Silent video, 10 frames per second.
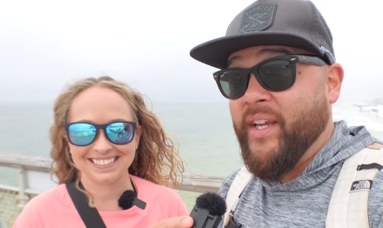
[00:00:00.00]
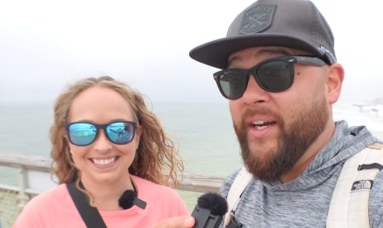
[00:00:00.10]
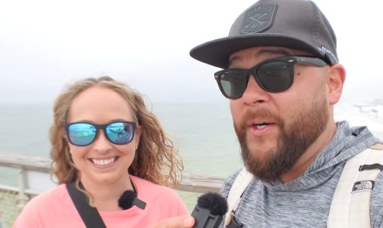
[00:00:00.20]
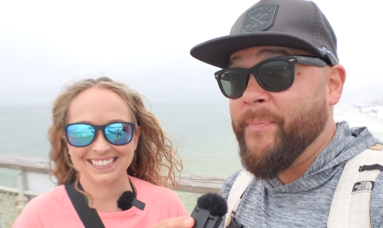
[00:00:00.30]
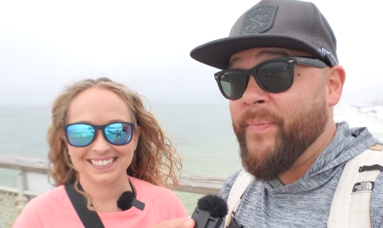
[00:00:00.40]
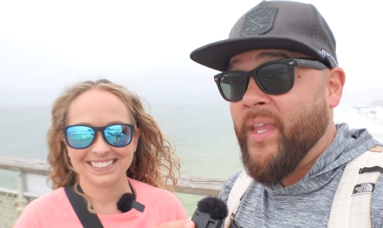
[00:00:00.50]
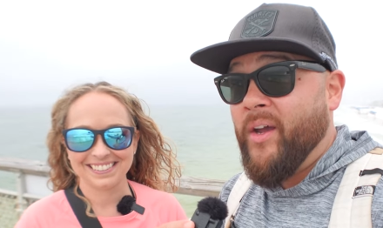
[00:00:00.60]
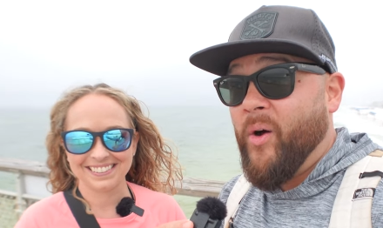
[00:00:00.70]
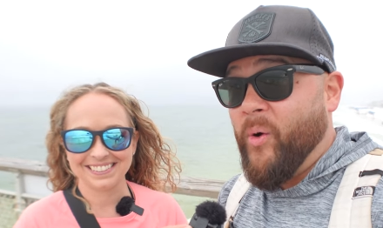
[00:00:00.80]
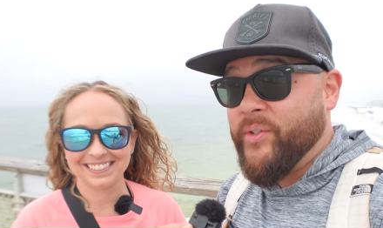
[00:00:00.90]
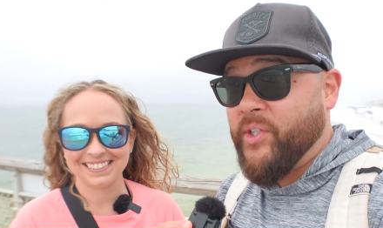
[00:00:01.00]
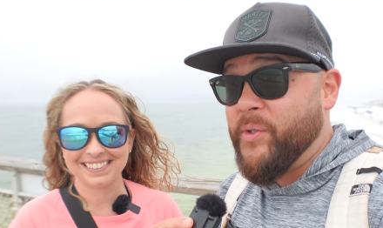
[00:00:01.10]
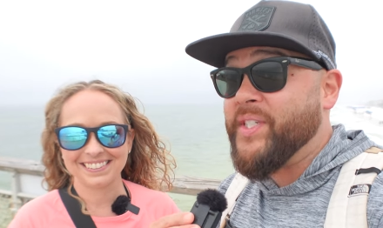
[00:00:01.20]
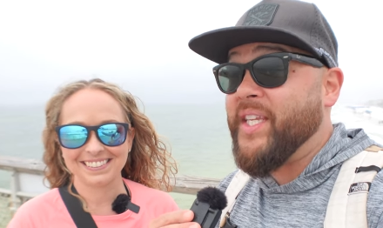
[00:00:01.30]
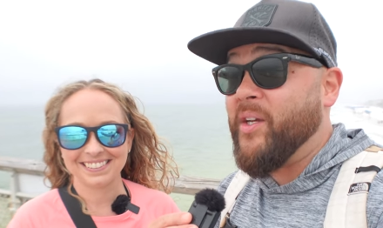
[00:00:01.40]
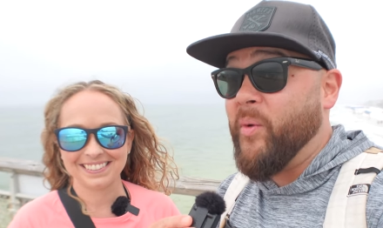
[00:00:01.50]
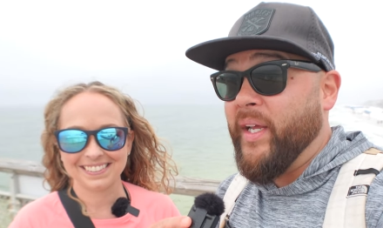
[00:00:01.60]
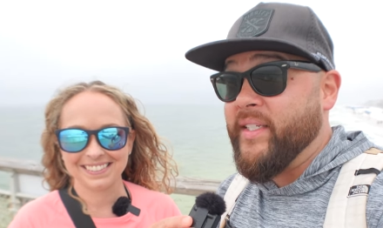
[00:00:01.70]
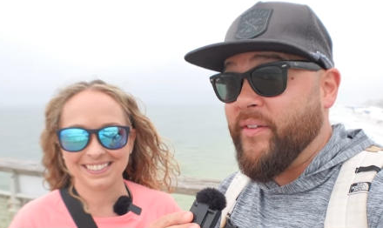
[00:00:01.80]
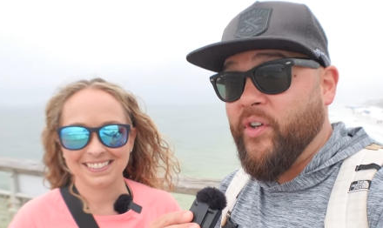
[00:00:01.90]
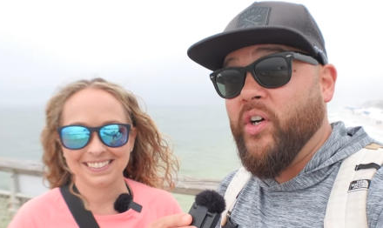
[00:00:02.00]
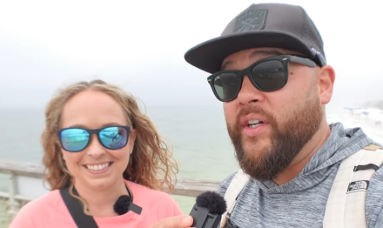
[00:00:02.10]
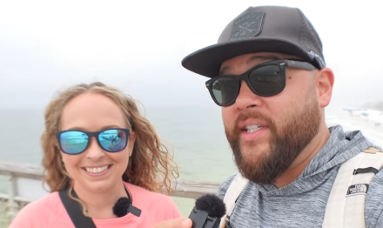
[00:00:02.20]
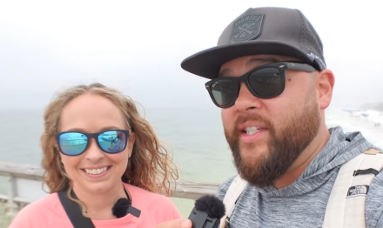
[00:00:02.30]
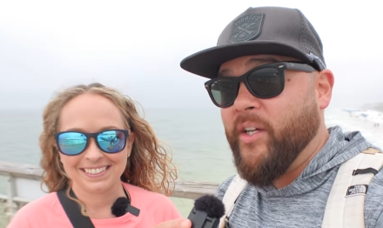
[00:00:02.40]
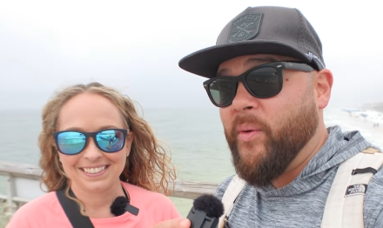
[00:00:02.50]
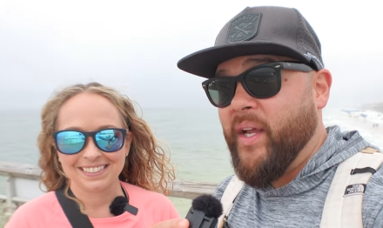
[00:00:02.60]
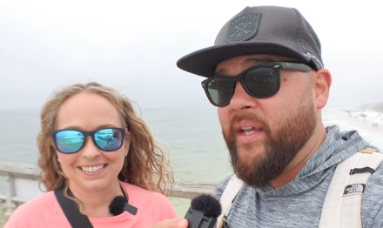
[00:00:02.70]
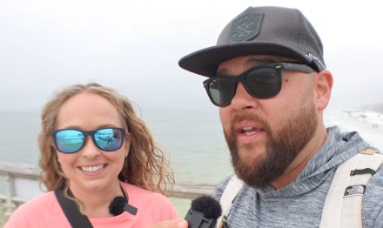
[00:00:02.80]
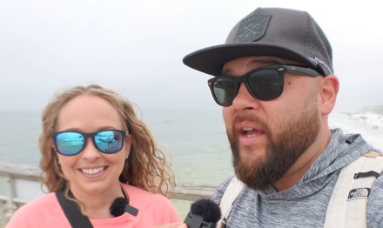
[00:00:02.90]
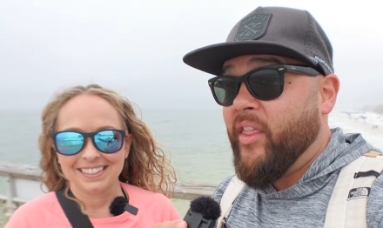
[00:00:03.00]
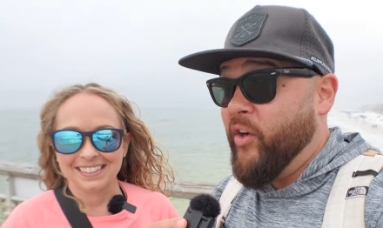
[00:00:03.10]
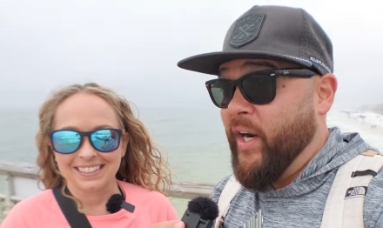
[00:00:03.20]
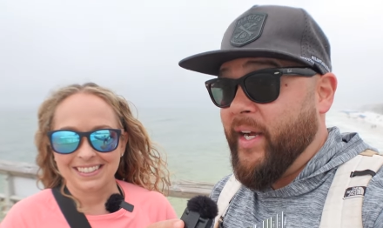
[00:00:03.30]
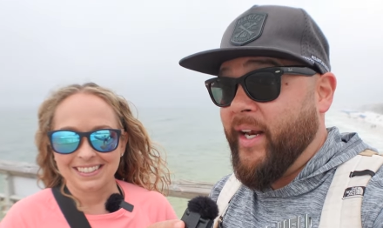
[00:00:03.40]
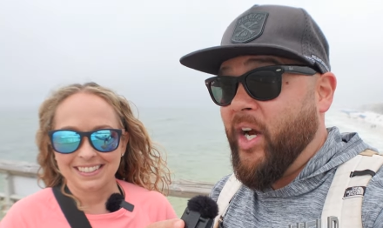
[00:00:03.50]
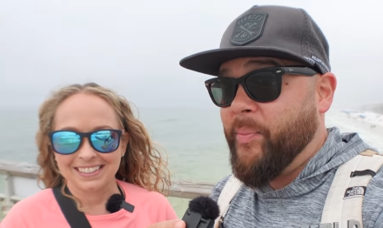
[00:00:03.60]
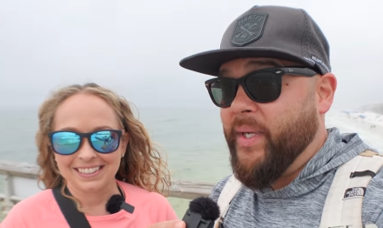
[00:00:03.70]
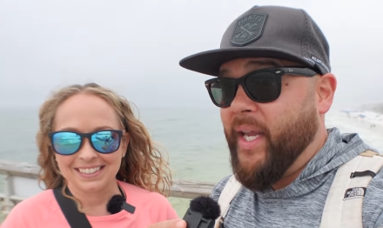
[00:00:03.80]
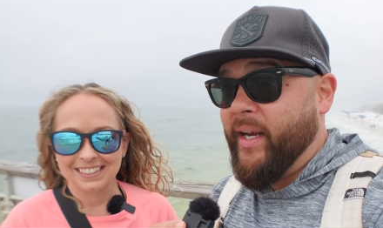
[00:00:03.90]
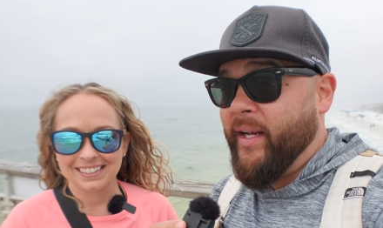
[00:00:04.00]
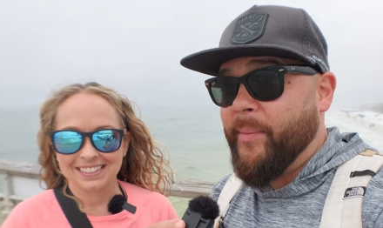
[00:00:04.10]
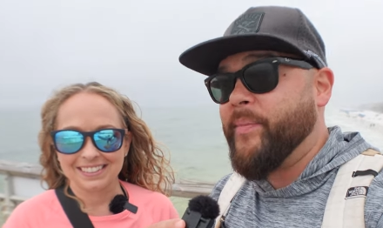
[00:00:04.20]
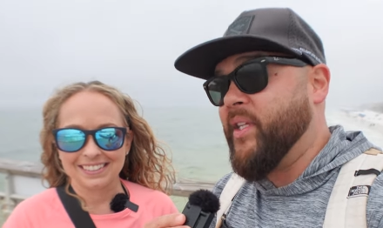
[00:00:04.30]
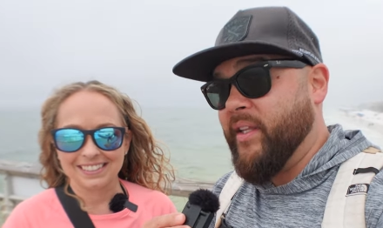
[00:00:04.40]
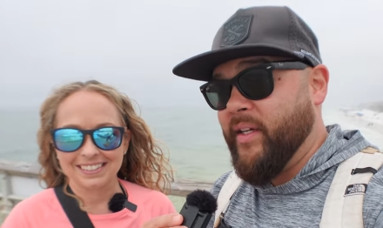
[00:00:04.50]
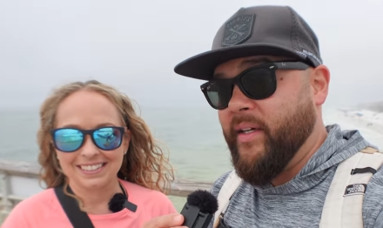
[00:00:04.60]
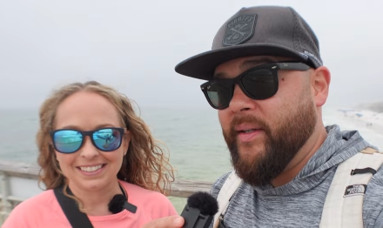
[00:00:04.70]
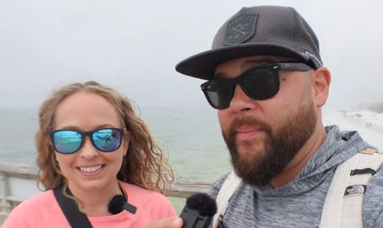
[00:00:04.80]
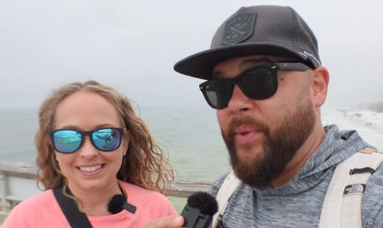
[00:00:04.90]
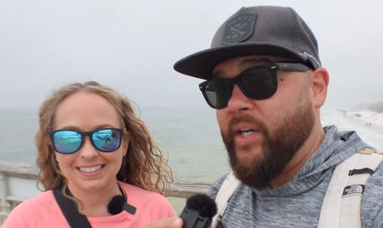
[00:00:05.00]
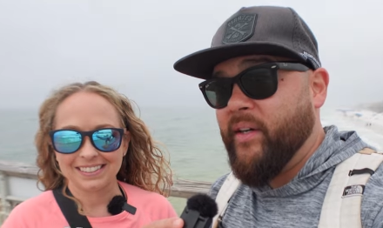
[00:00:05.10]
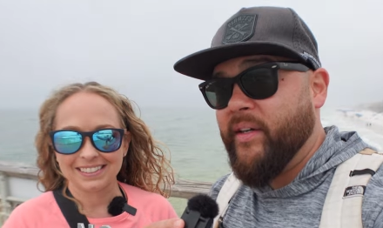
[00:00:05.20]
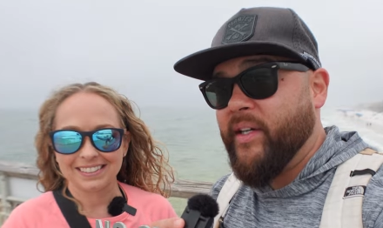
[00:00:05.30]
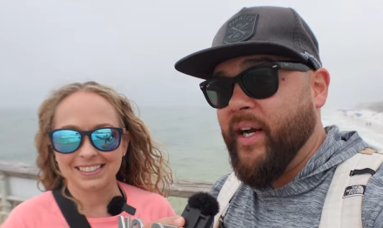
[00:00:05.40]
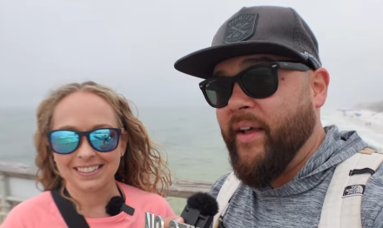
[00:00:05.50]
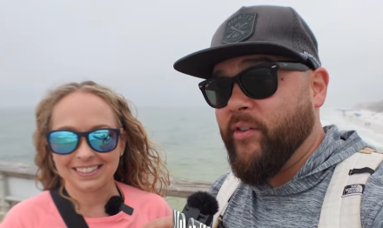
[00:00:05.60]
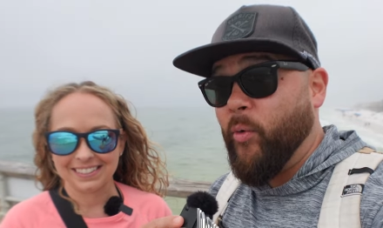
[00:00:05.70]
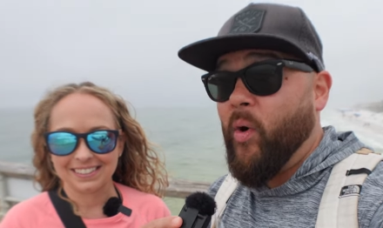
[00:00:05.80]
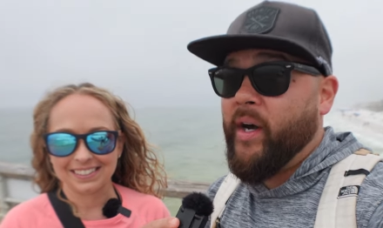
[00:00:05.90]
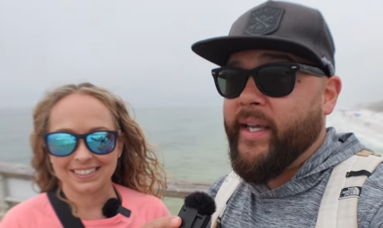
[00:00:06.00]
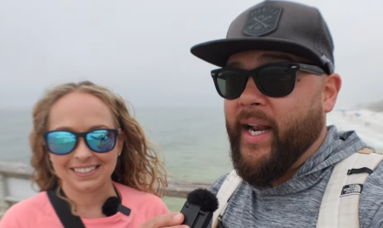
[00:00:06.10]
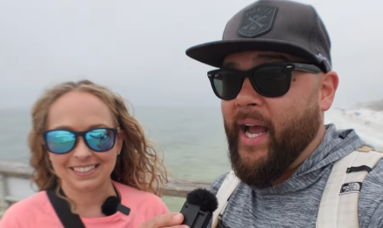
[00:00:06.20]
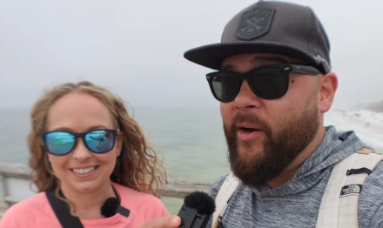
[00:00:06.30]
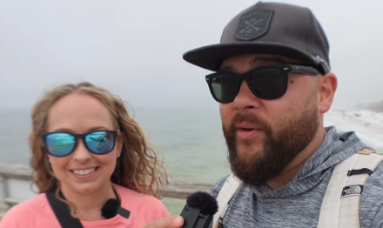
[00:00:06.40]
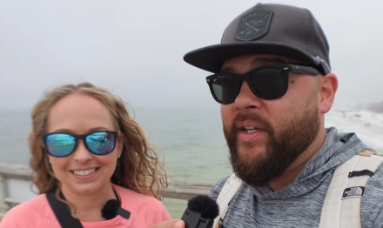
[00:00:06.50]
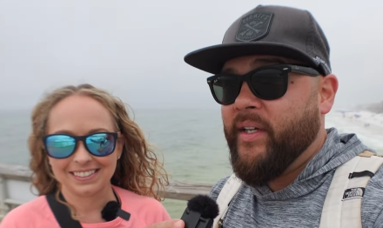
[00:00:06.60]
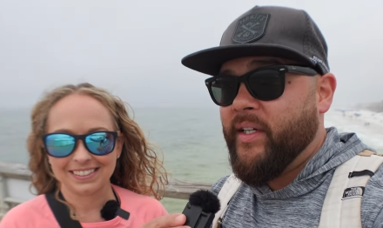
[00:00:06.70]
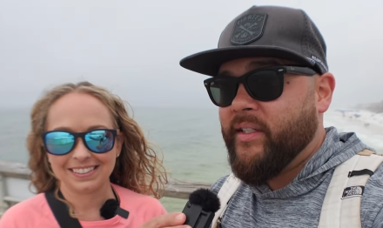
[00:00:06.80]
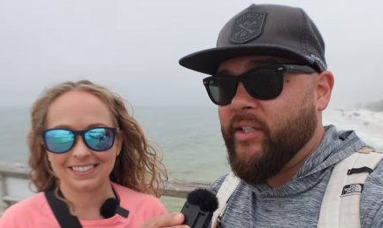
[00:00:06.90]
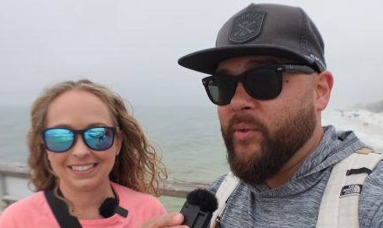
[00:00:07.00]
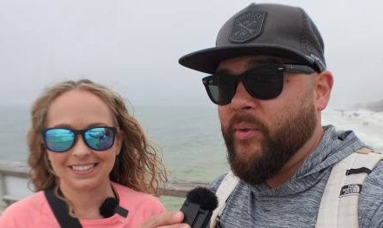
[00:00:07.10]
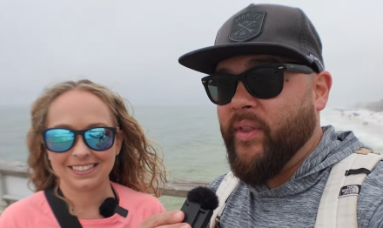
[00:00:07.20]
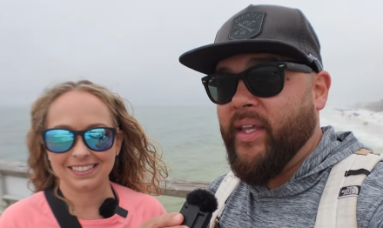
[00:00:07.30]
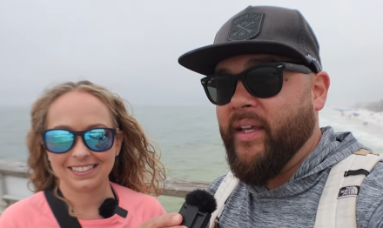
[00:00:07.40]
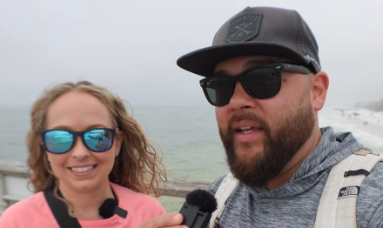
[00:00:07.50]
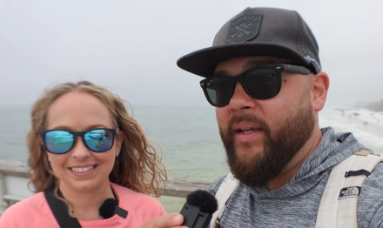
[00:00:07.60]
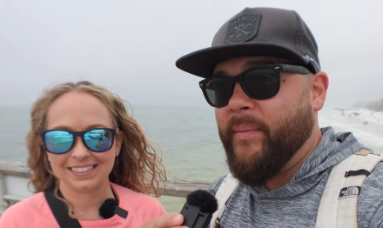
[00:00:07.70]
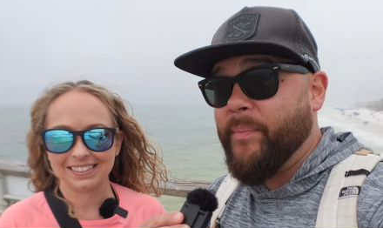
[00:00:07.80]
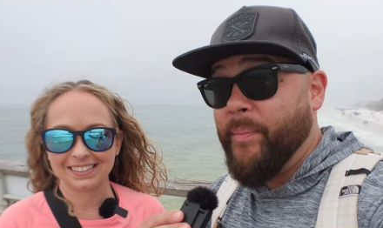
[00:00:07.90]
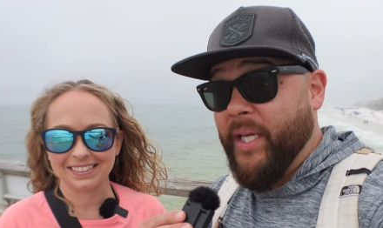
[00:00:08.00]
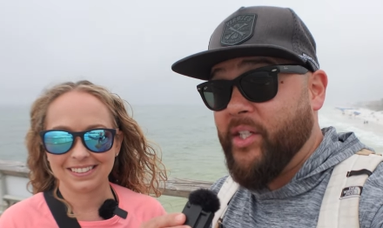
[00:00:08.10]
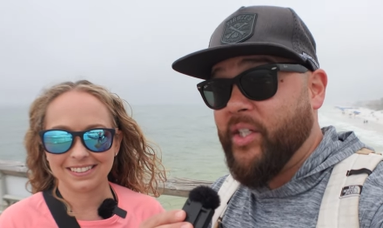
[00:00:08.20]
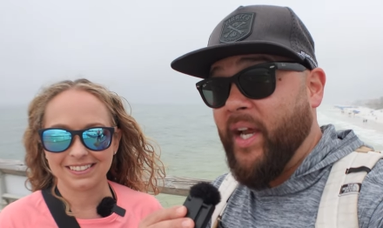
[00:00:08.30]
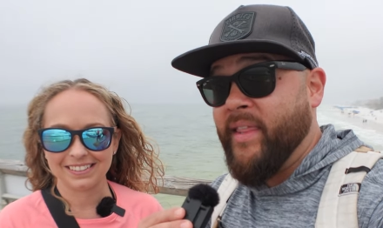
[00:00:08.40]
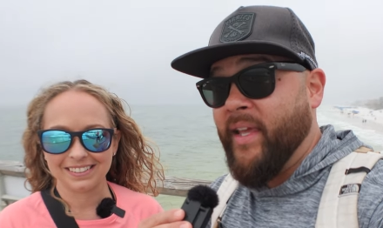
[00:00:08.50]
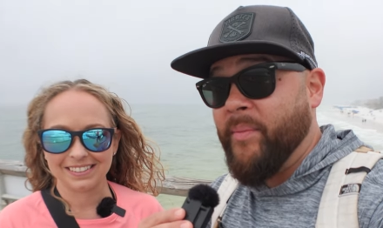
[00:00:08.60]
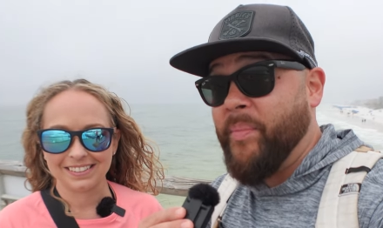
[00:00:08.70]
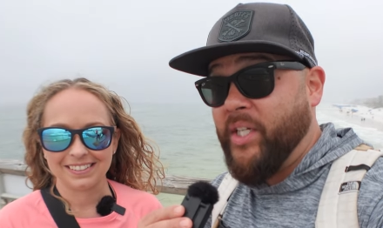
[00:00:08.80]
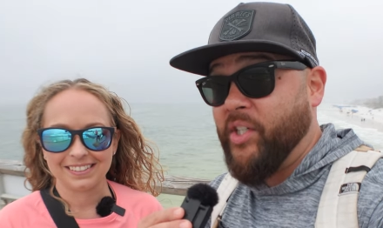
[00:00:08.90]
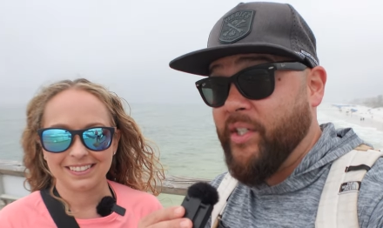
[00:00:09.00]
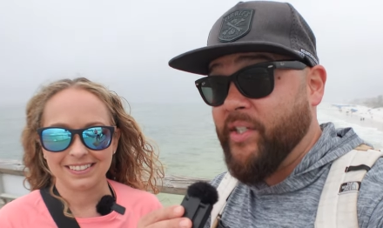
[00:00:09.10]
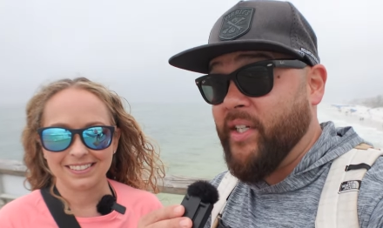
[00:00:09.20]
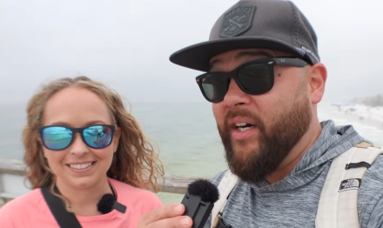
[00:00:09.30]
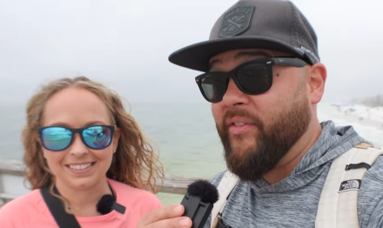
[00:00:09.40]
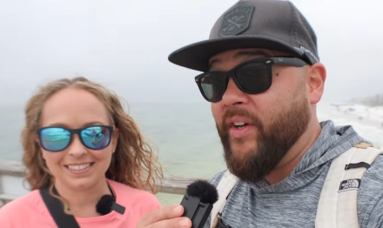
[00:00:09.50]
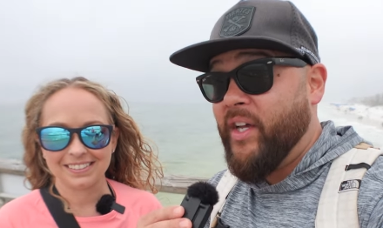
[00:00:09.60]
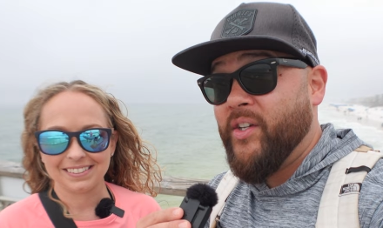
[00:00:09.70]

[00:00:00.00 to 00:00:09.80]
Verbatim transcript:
Speaker 1: here. Also stingrays, if you hook a stingray, they're not gonna help you get it up to the pier. You're gonna have to walk it out to the beach and then beach it yourself.